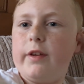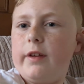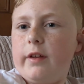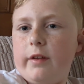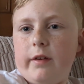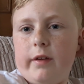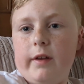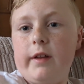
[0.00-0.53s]

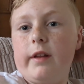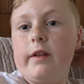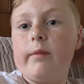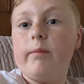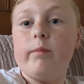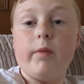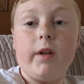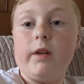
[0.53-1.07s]

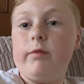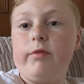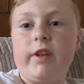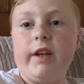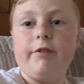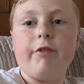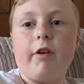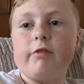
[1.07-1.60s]
and
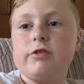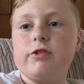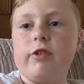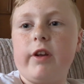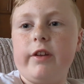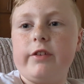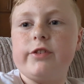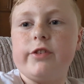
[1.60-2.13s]

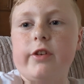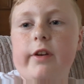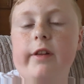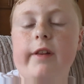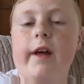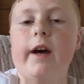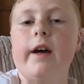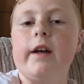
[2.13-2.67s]
deforestation
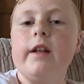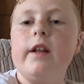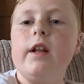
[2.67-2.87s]
and that.